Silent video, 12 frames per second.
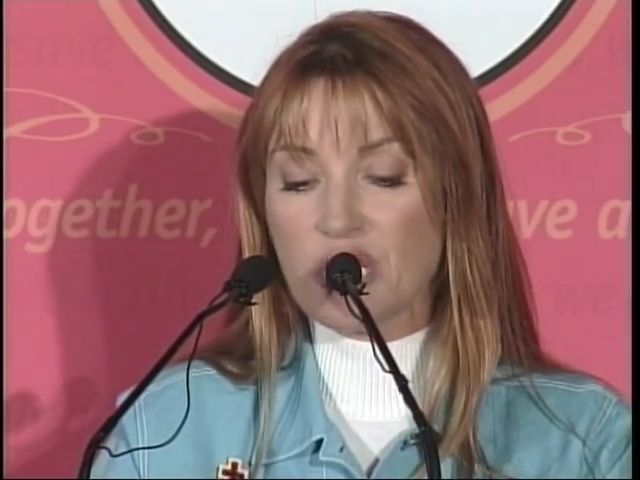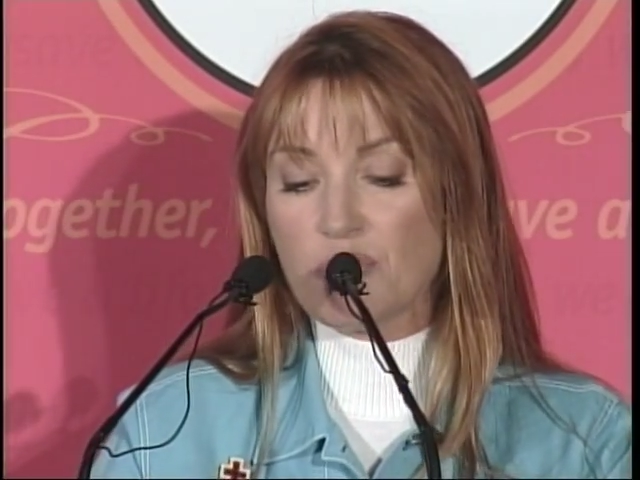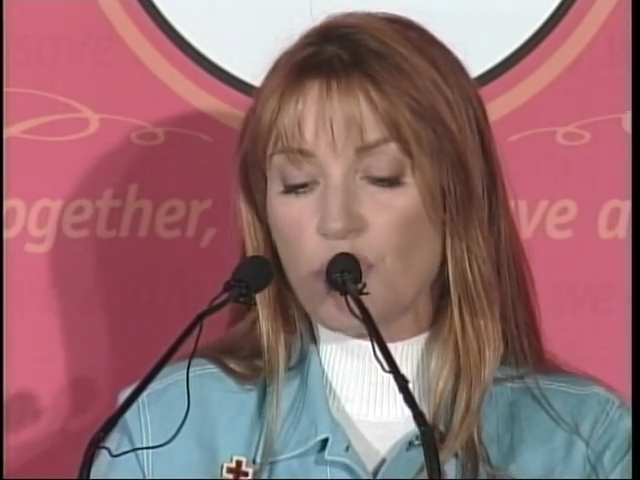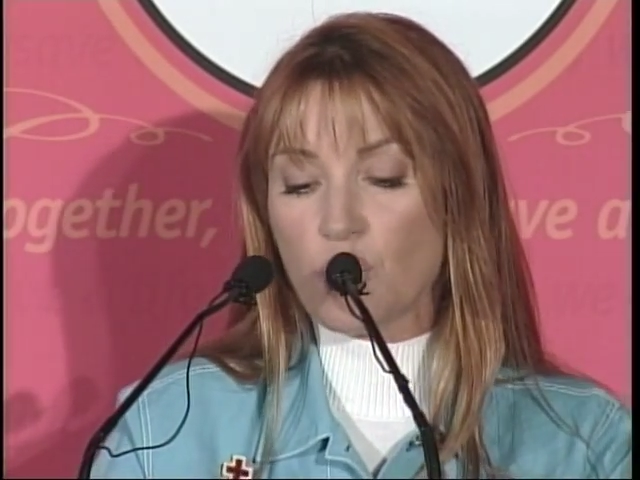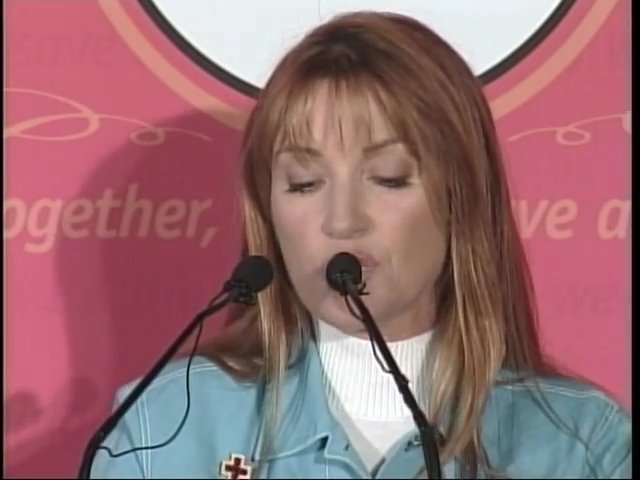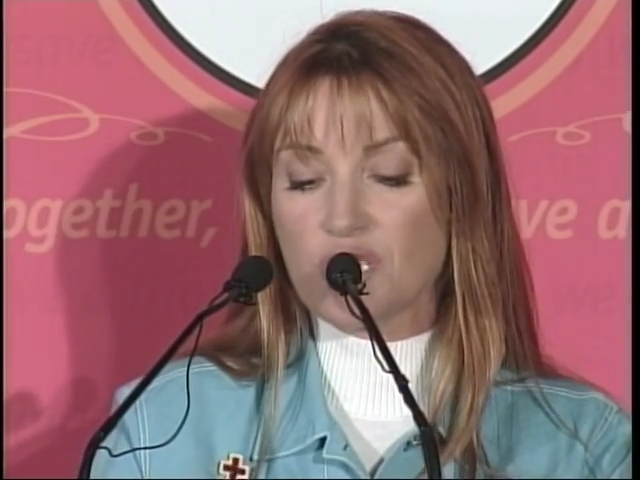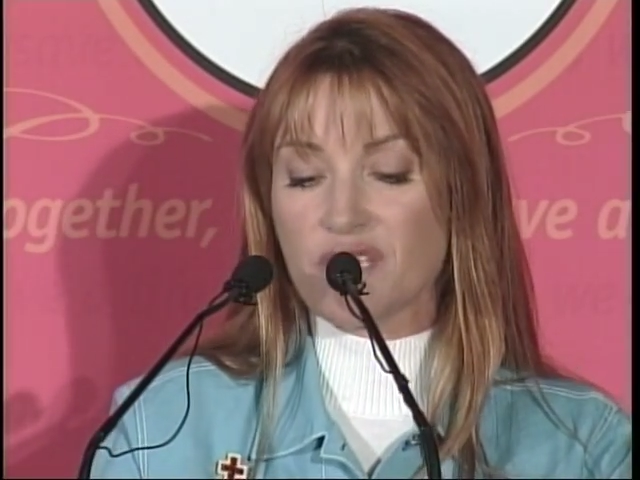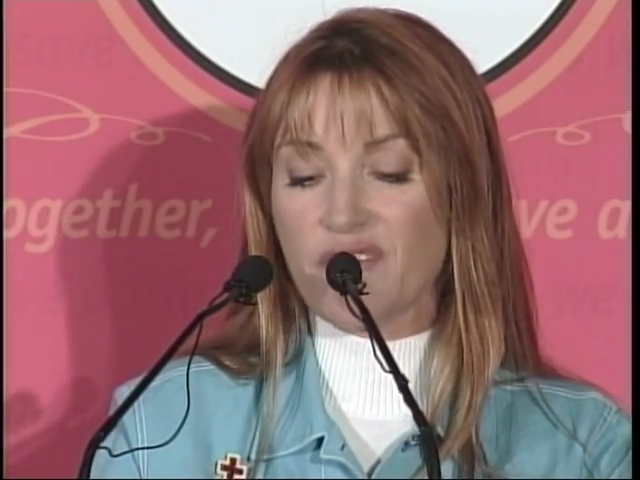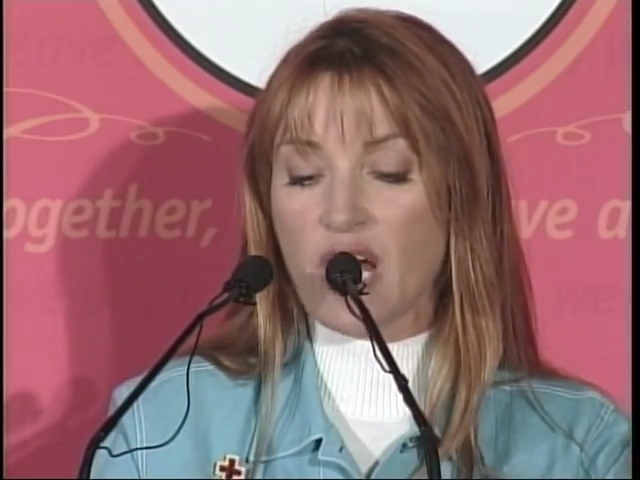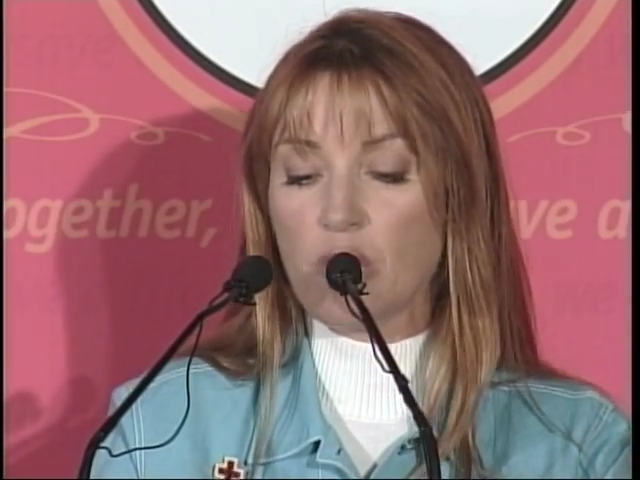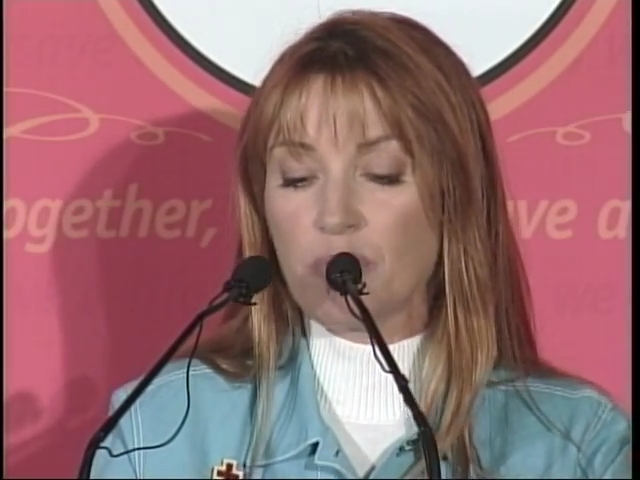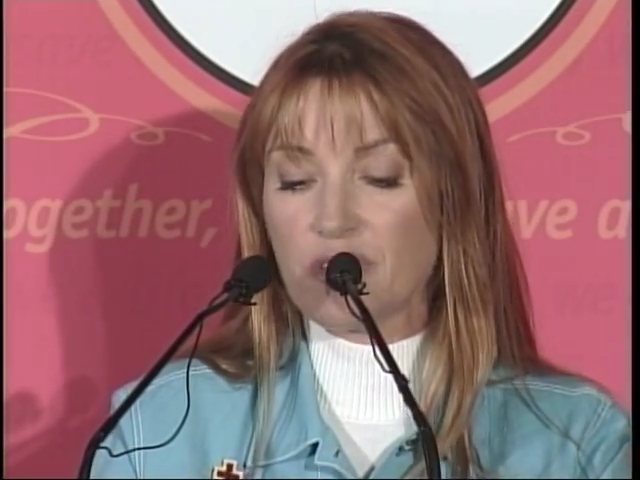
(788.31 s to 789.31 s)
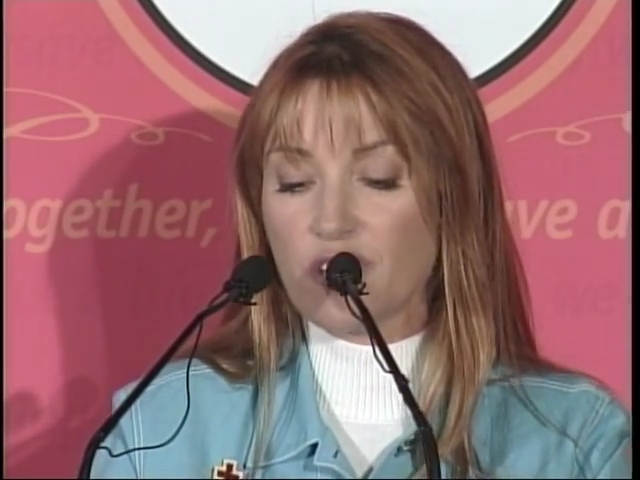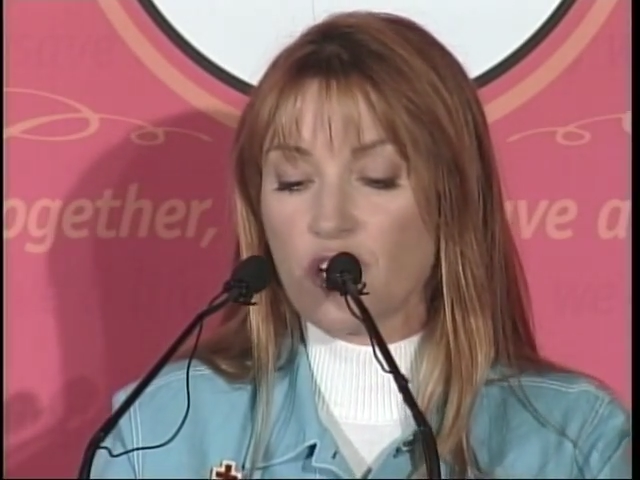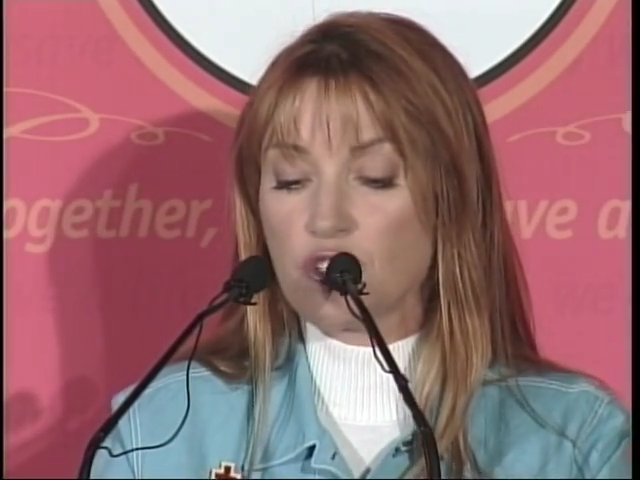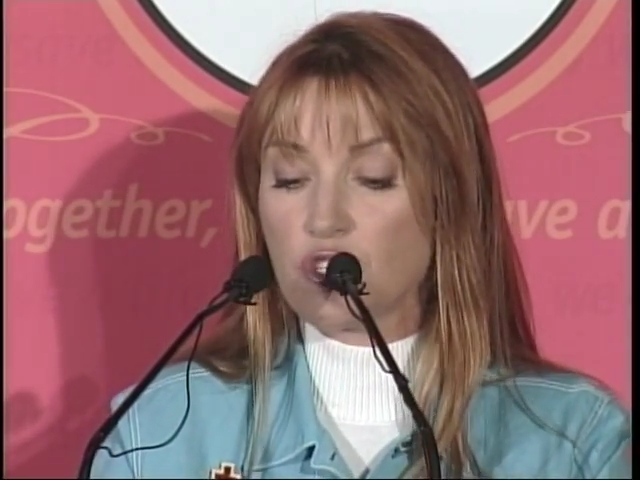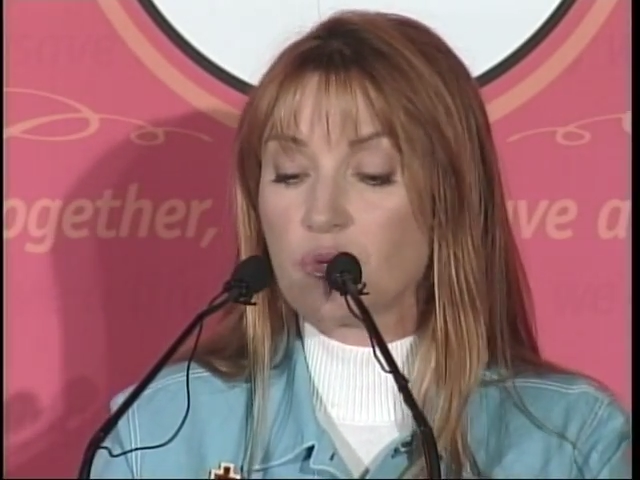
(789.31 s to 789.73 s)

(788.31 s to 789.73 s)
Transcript: the importance of helping those